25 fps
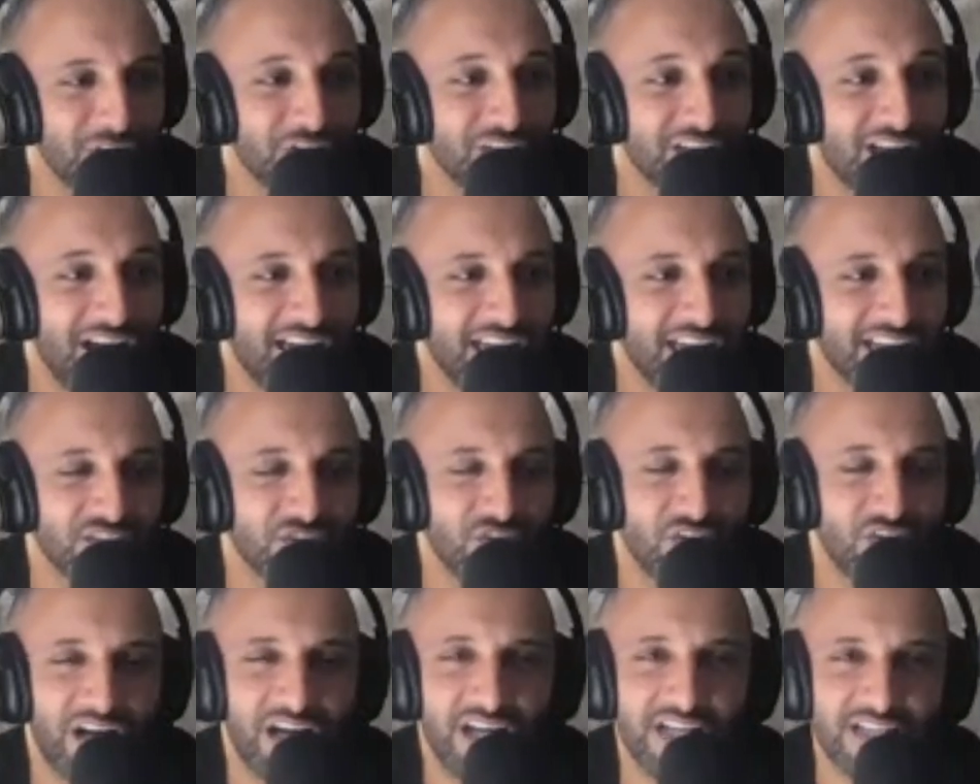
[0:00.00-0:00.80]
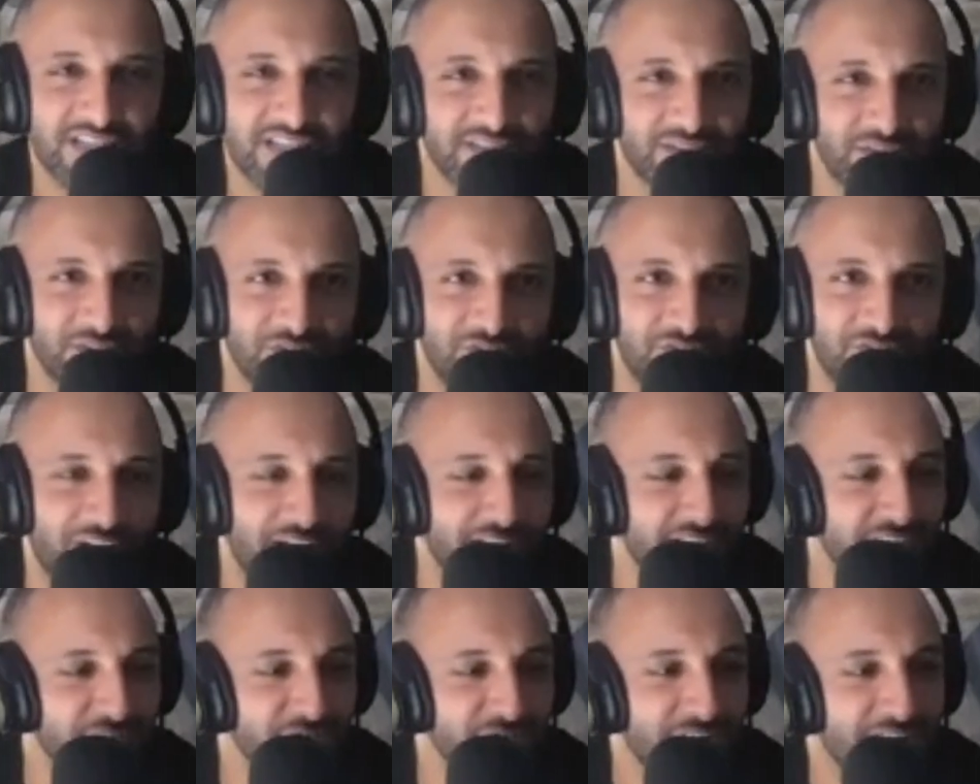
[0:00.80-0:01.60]
United or Arsenal?
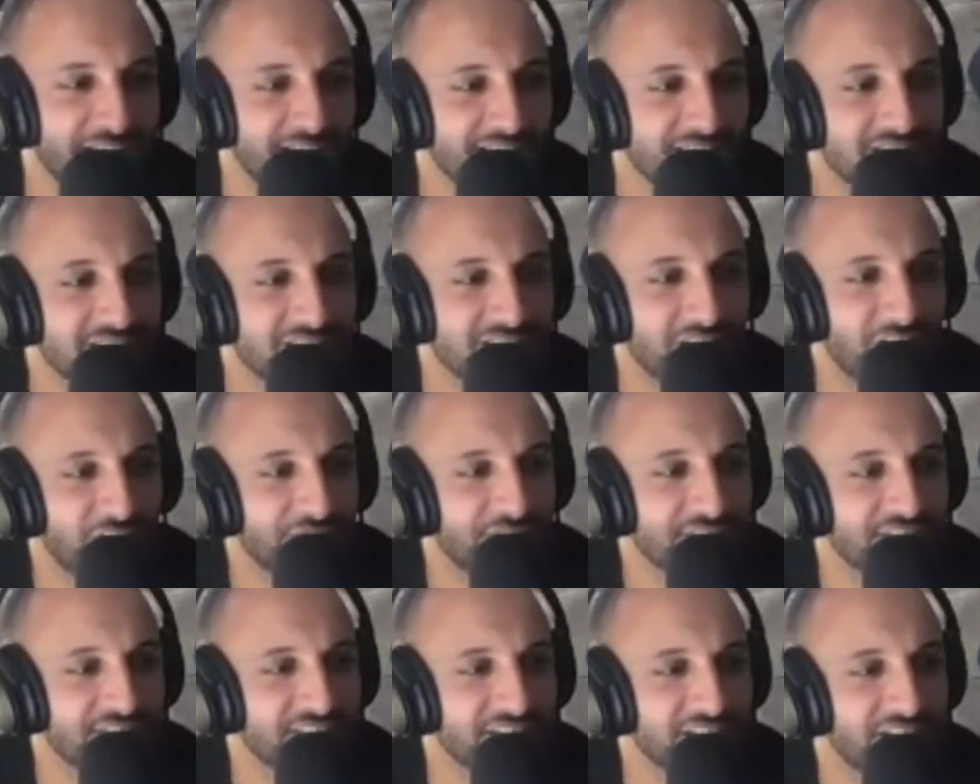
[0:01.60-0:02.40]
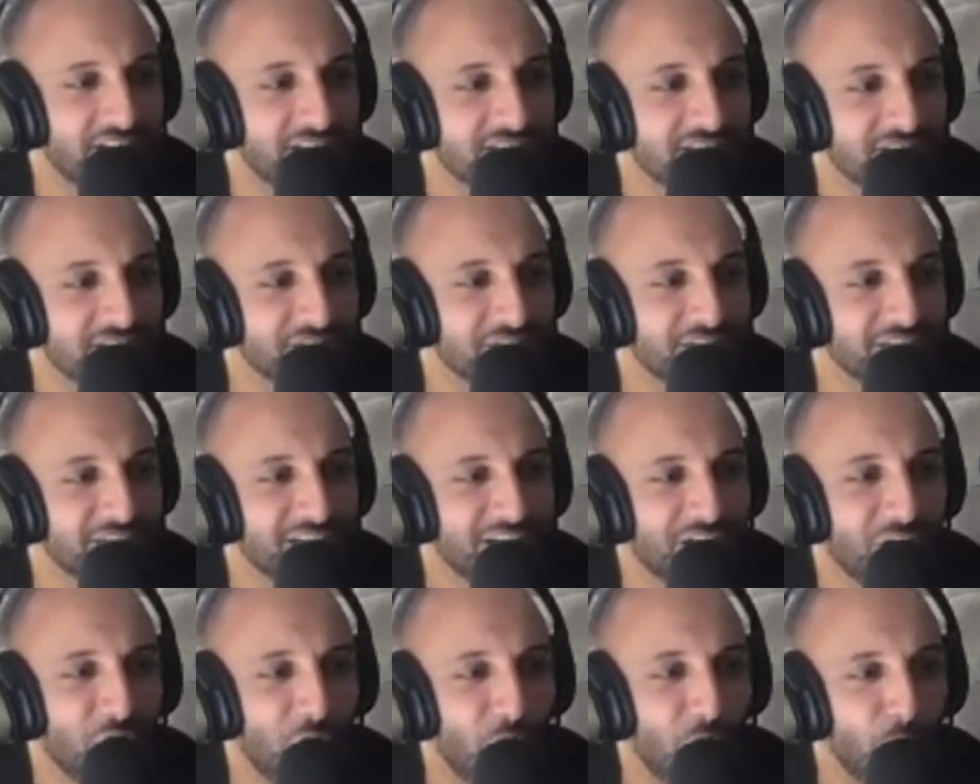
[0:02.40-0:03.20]
Funny, Raj. Obviously Arsenal.
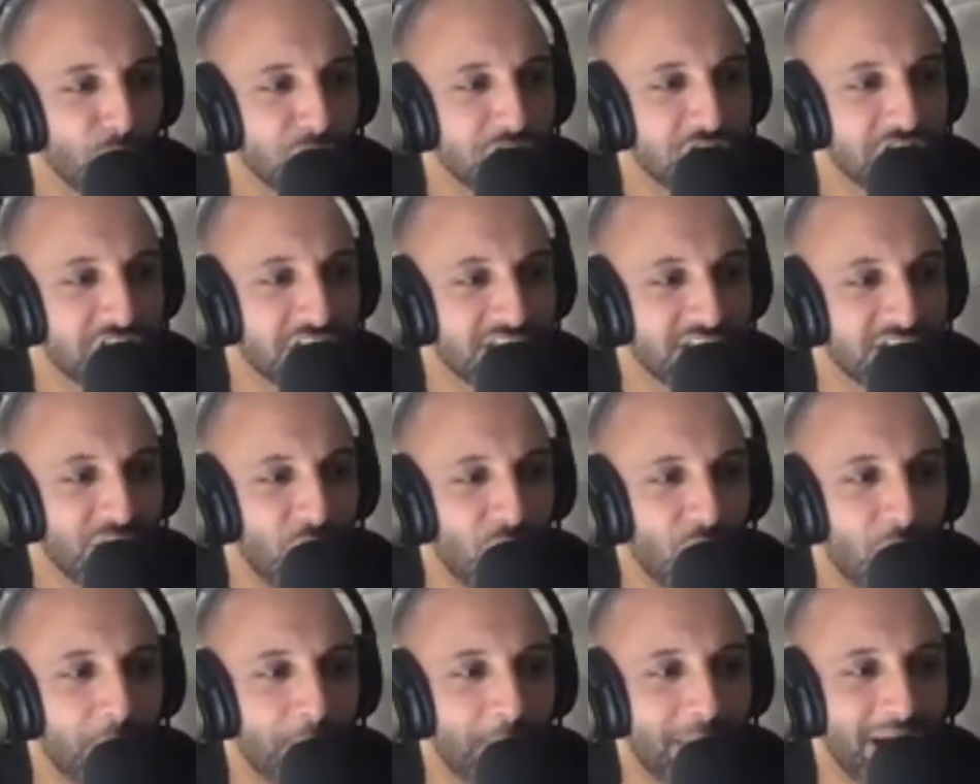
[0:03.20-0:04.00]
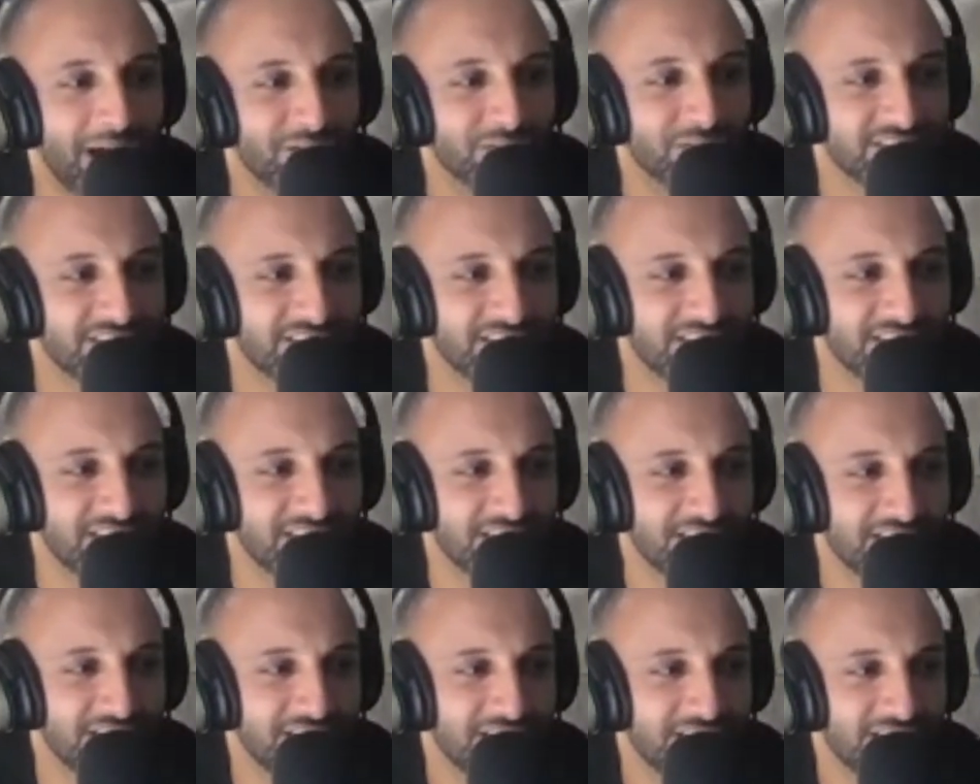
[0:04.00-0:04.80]
Ocean or
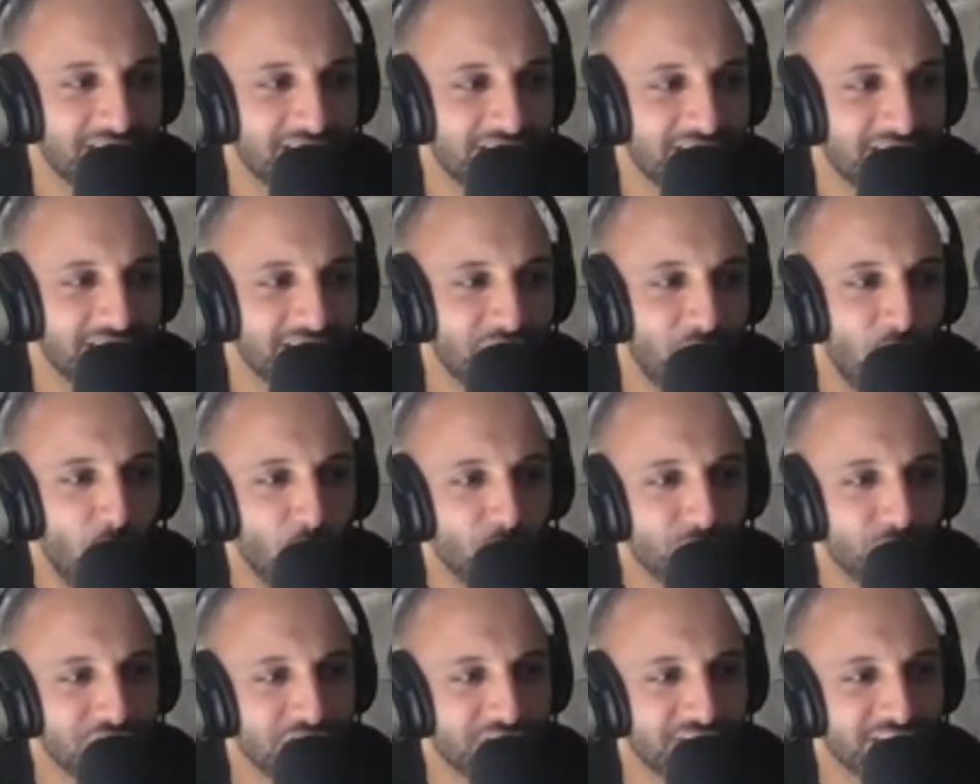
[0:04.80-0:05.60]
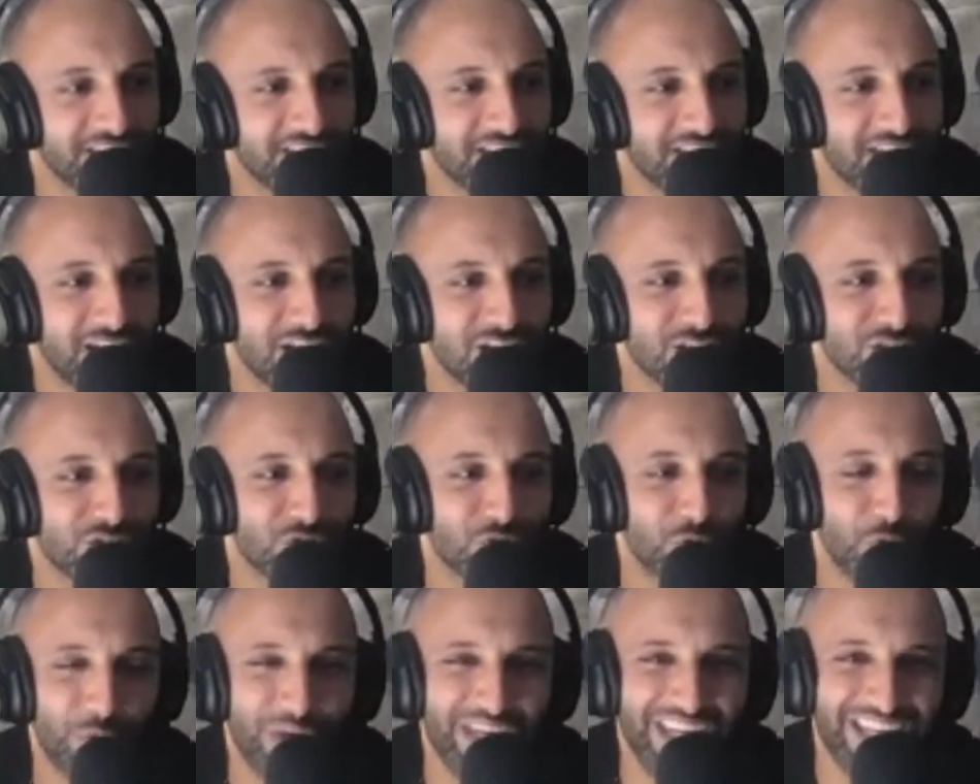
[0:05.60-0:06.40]
mountain? Ocean.
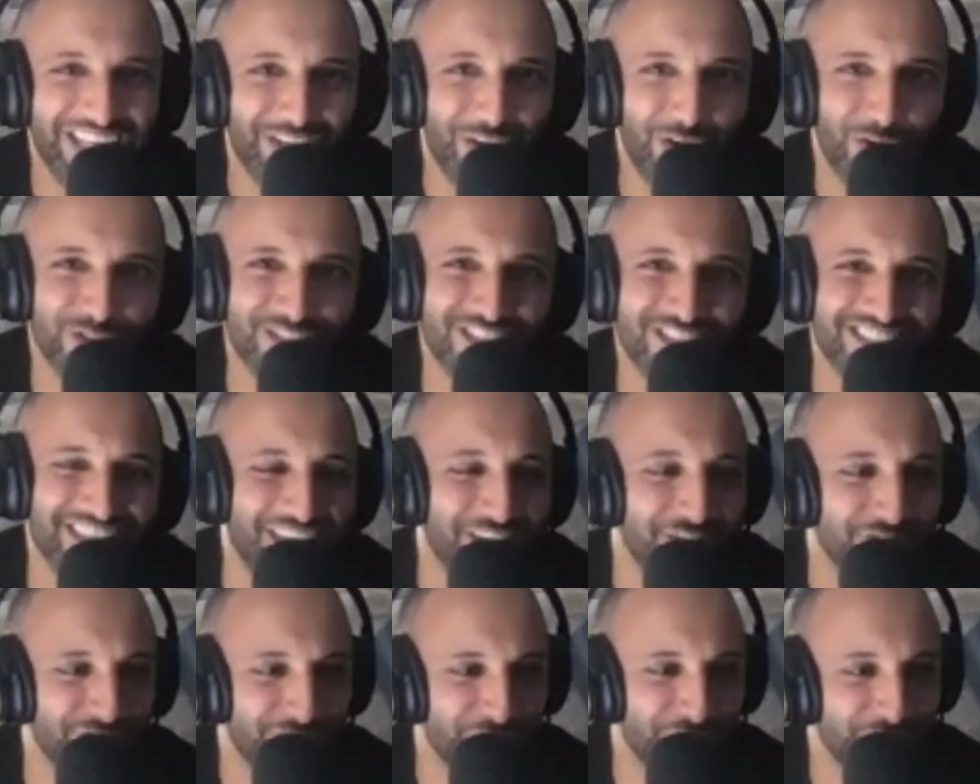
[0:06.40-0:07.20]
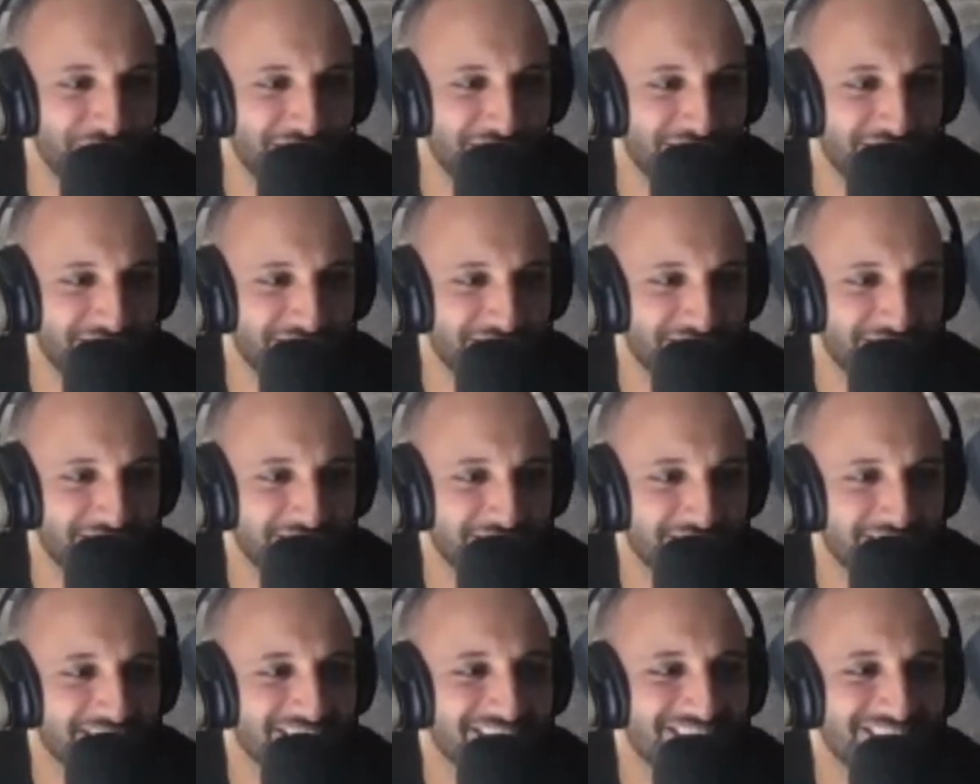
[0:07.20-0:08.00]
Sweet or savory?
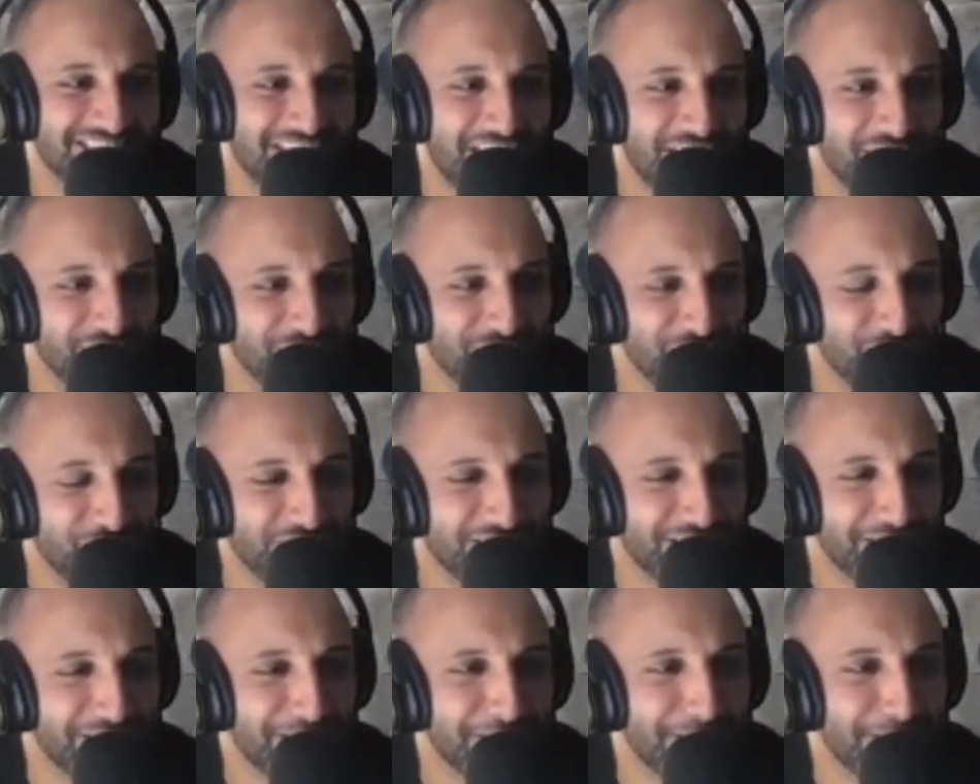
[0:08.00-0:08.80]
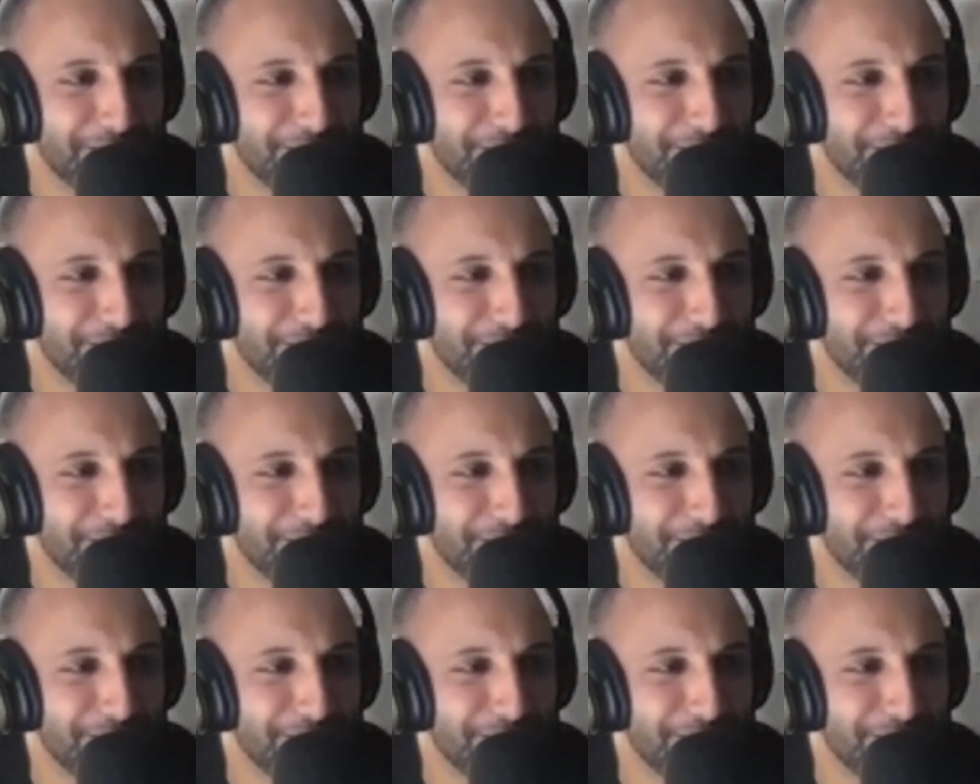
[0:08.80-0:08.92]
Savory.